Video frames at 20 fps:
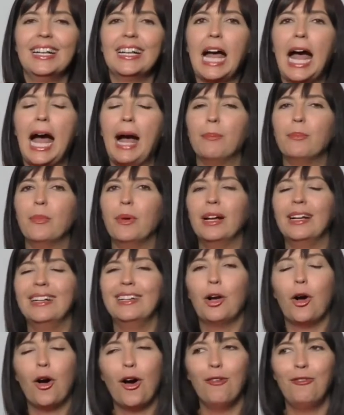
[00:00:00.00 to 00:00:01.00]

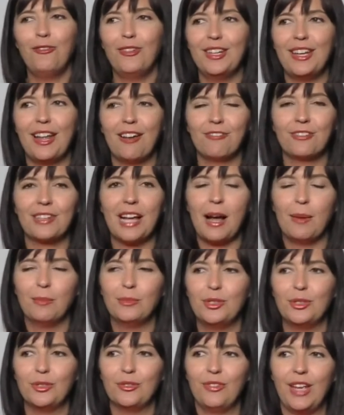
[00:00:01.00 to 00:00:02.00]
Often I've
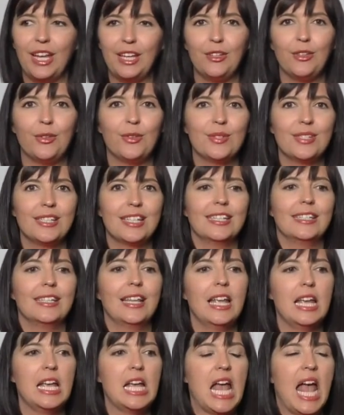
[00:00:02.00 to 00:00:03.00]
come to venues
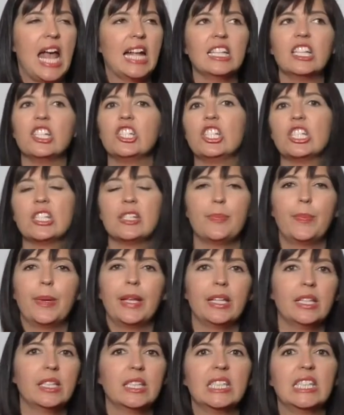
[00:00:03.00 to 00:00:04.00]
and and there's just
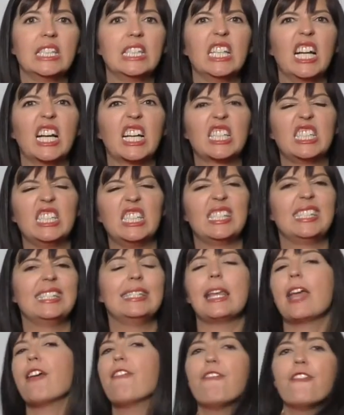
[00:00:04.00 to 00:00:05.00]
been like this
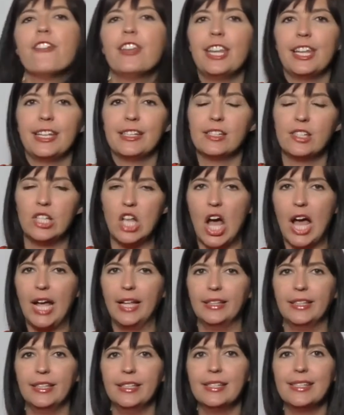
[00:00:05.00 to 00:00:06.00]
deafening
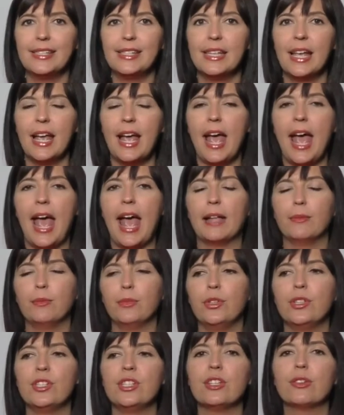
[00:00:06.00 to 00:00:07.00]
silence, and
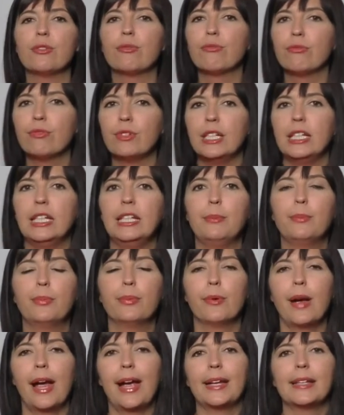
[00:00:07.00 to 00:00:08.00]
music really
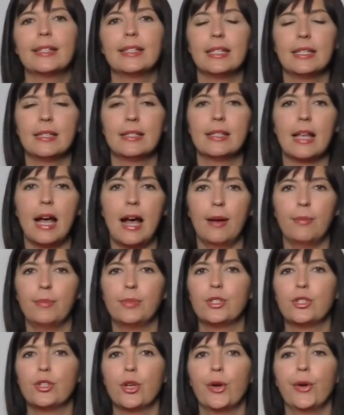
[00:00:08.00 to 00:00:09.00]
breaks this up.
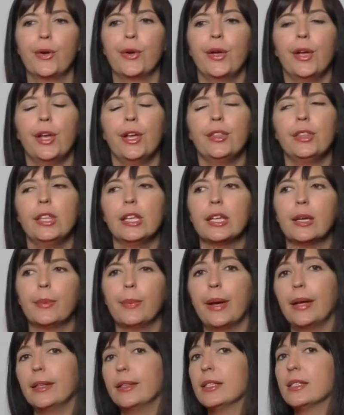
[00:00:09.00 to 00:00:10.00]
So think
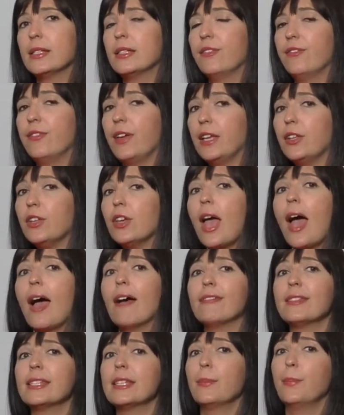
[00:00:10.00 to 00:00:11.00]
about, does the venue
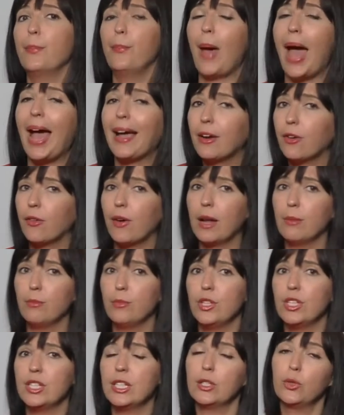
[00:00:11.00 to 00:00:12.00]
have some background
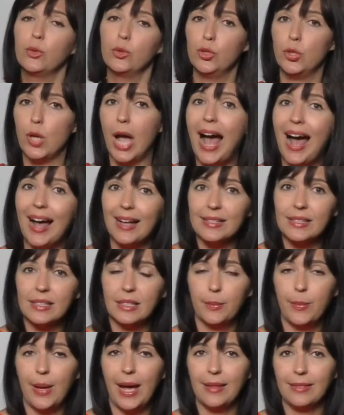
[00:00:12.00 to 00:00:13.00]
music? Could you ask
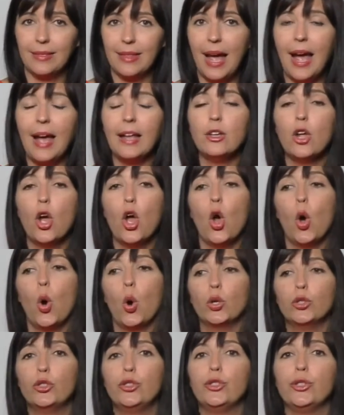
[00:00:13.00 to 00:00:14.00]
about that?
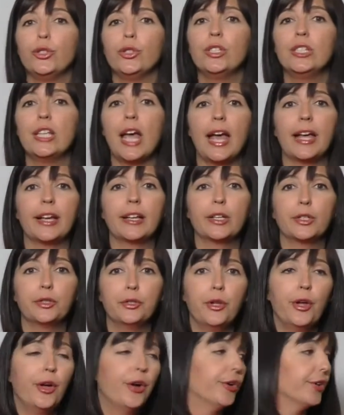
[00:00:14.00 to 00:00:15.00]
Or do you take
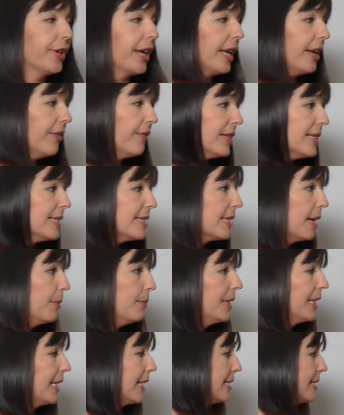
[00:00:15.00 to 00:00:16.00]
along even
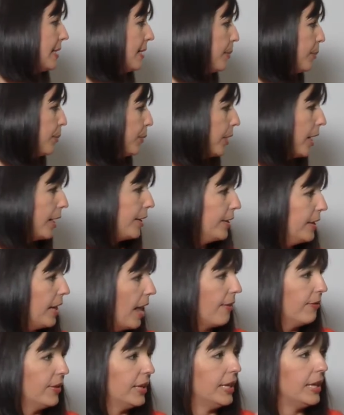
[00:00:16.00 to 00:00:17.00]
something as simple, I don't
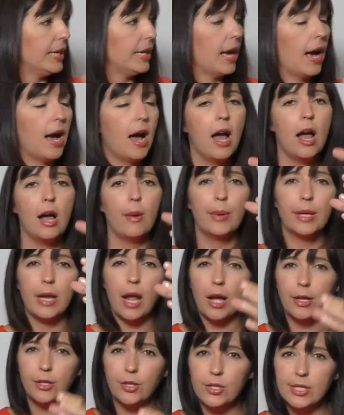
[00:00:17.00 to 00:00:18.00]
have it here, but
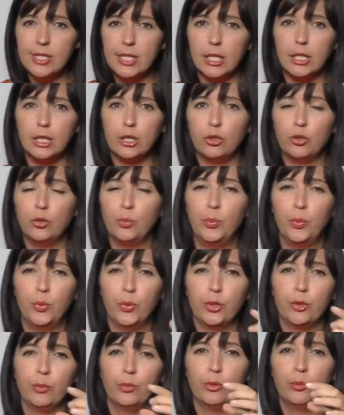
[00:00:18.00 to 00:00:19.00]
I use a little
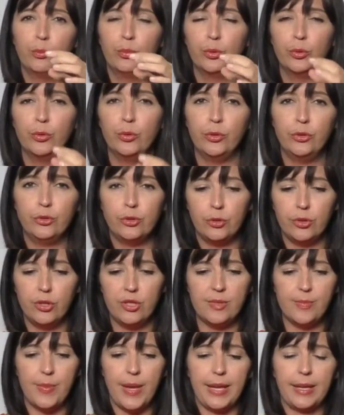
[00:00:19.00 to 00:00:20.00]
portable Bluetooth
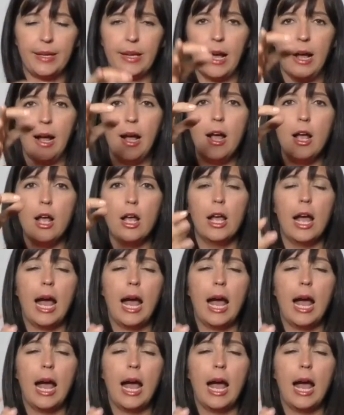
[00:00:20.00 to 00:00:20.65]
speaker,